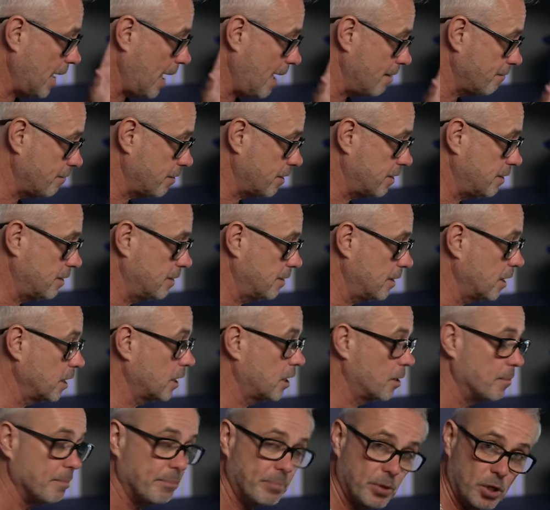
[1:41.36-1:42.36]
have the
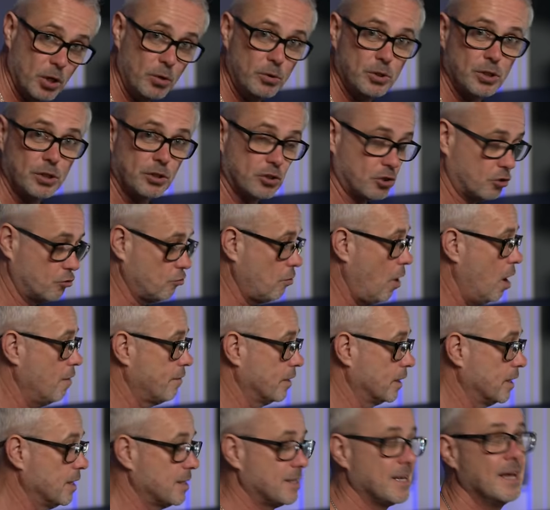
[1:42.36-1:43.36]
computer that's
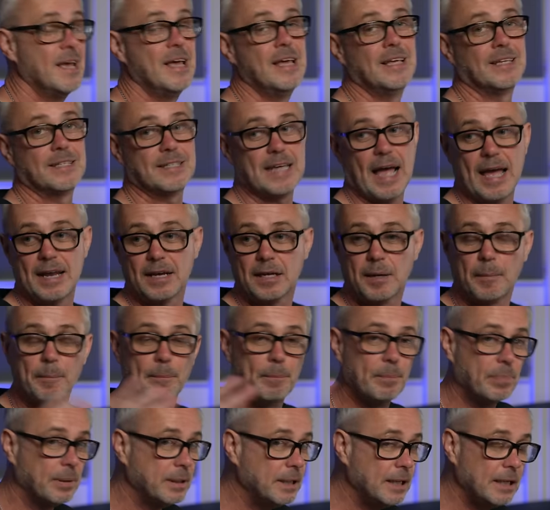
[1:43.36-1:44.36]
driving this sat in a
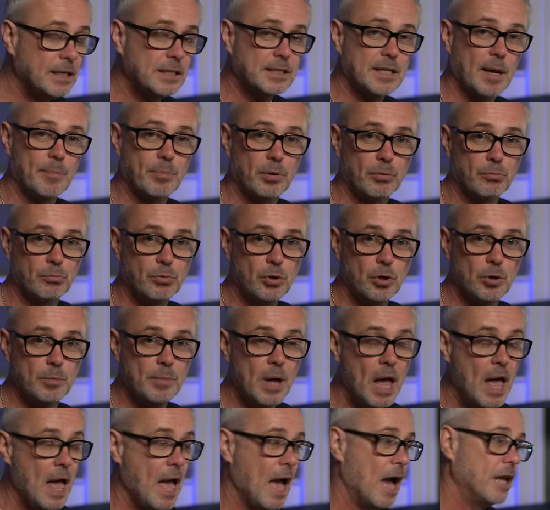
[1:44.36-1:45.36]
completely separate
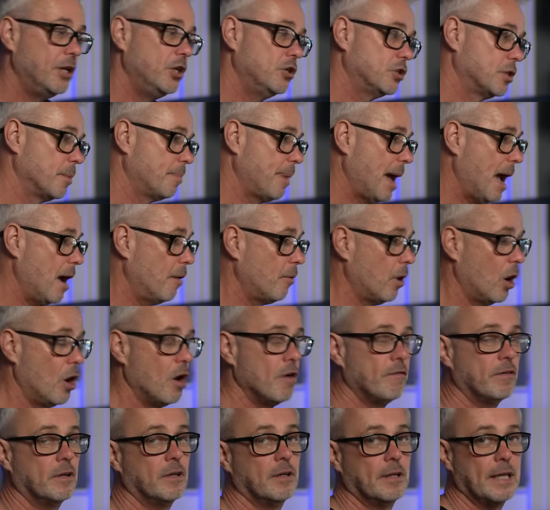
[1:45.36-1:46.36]
room and use the power
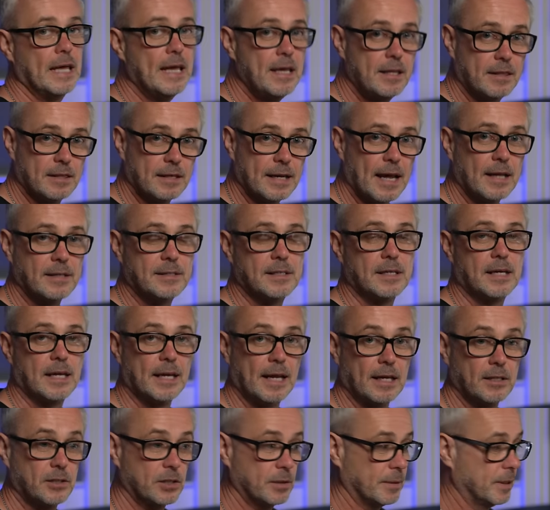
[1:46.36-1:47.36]
over Ethernet to
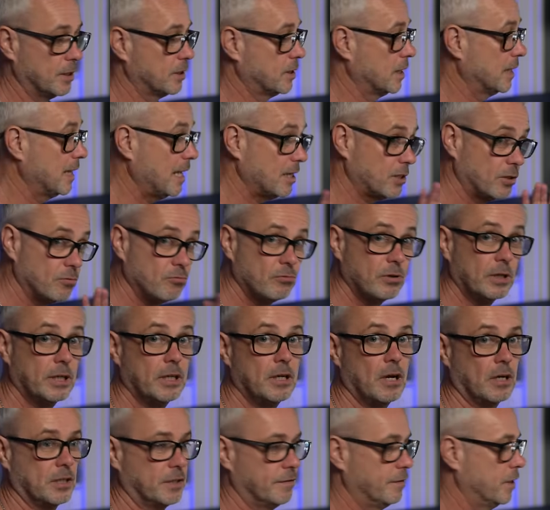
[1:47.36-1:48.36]
connect to it. So that's a really
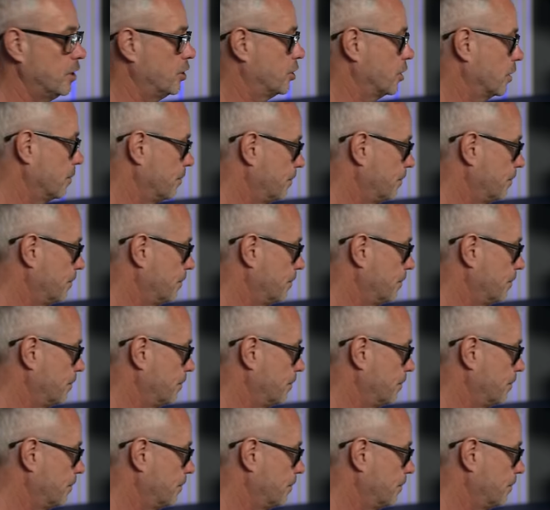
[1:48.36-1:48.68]
nice feature.